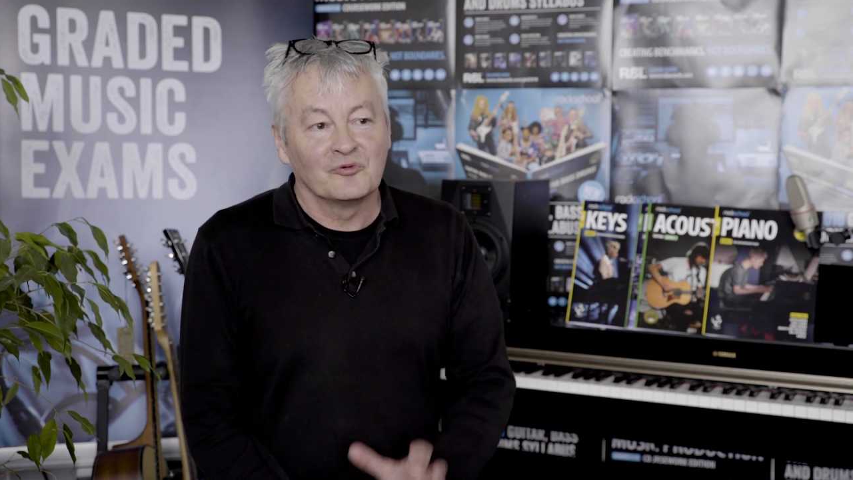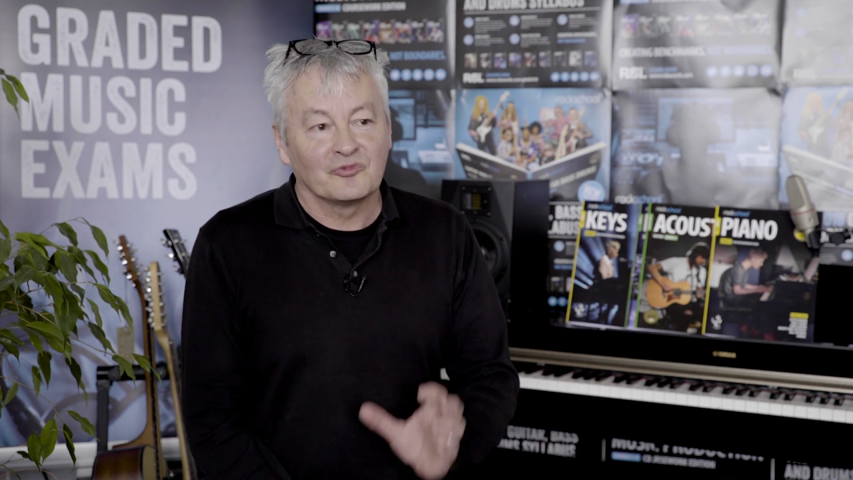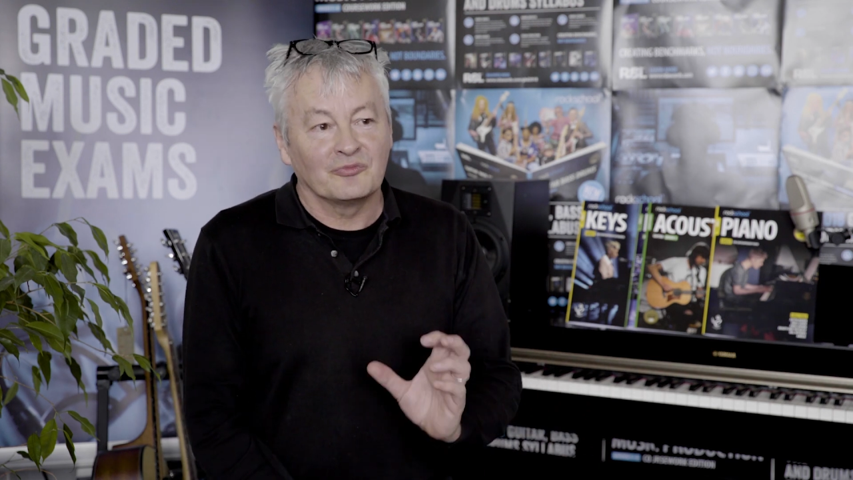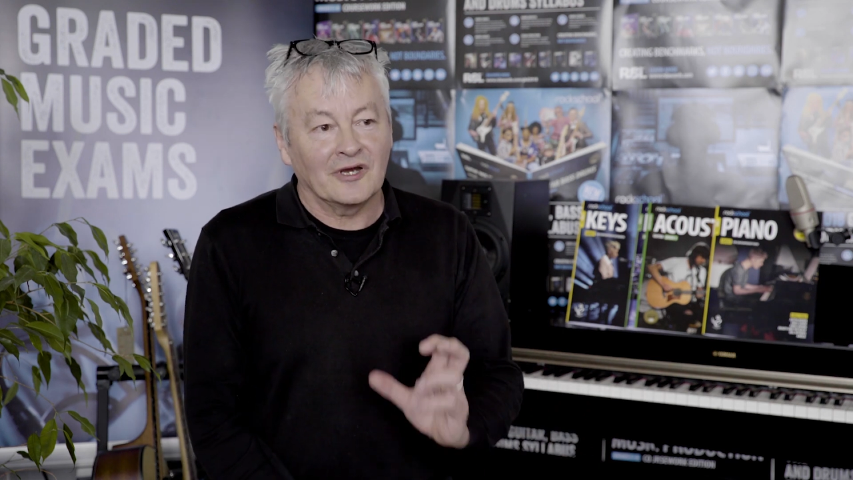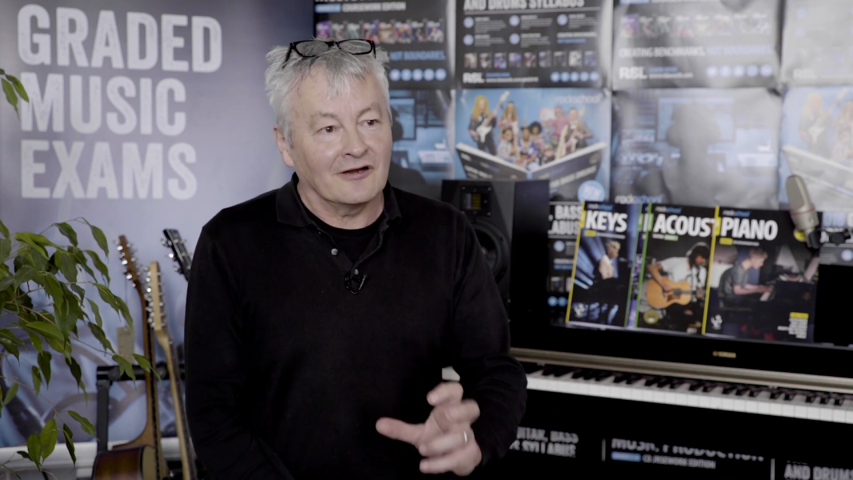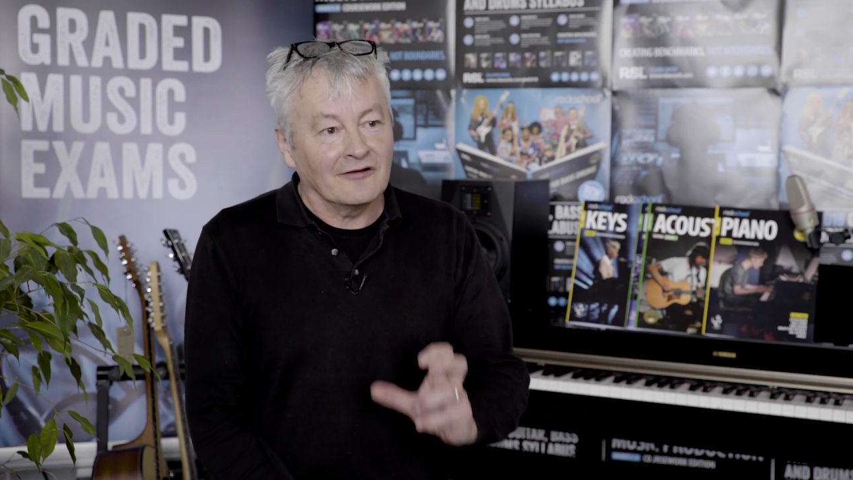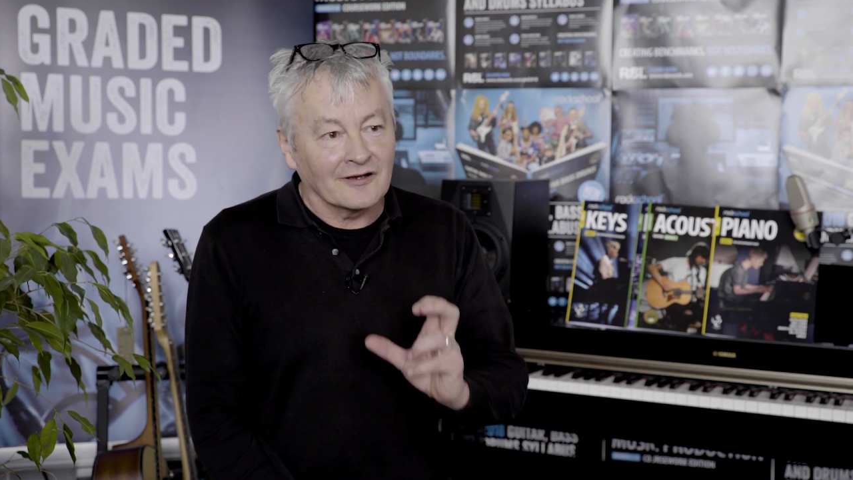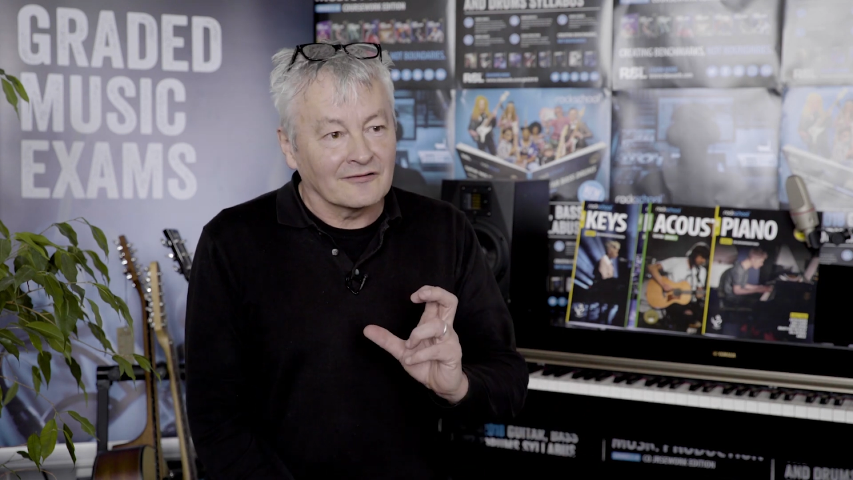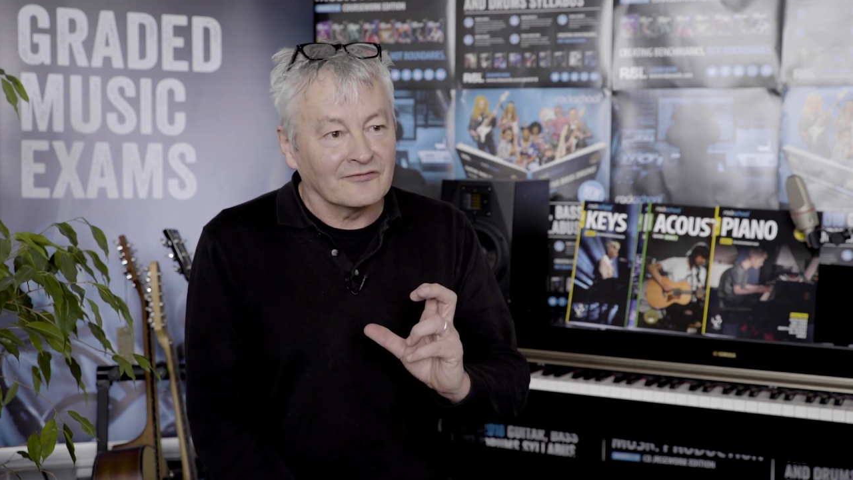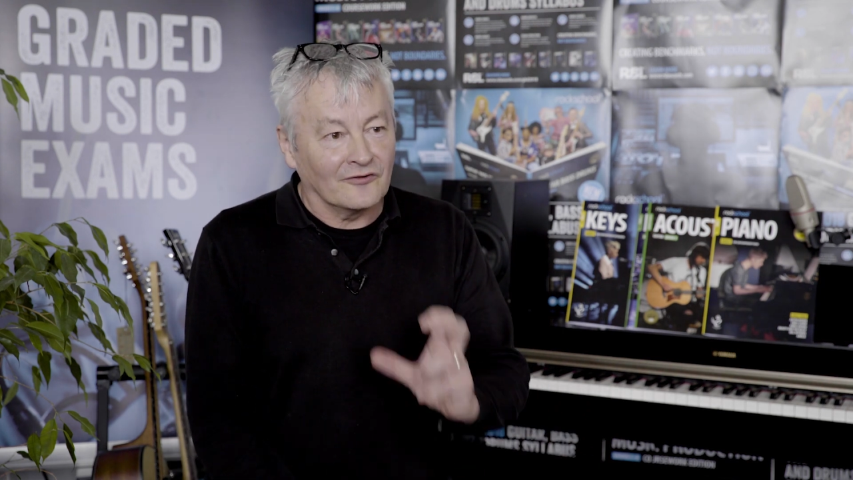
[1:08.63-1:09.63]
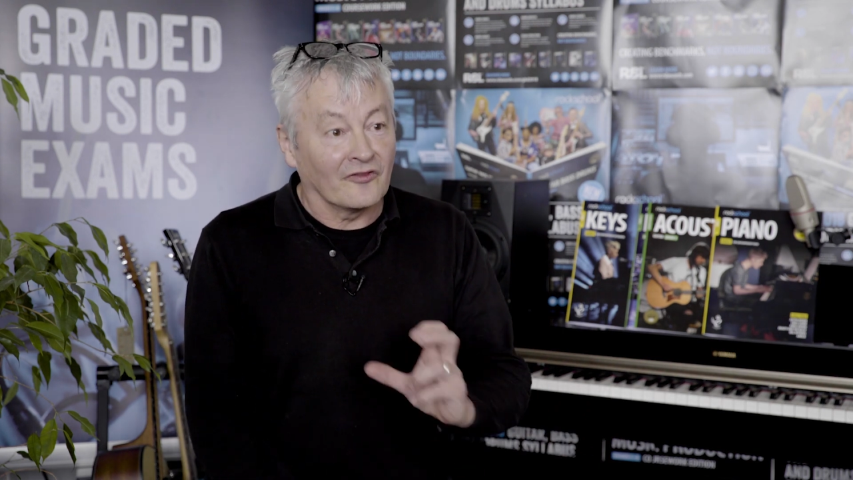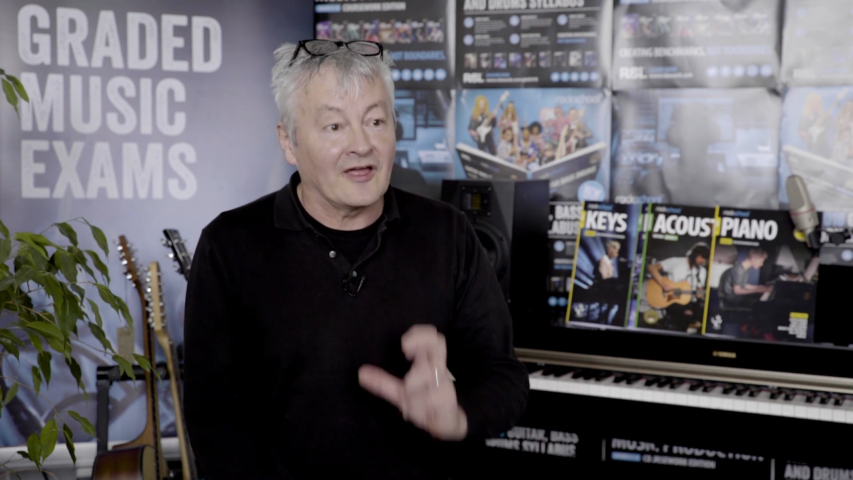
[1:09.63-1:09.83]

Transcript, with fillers: preparing for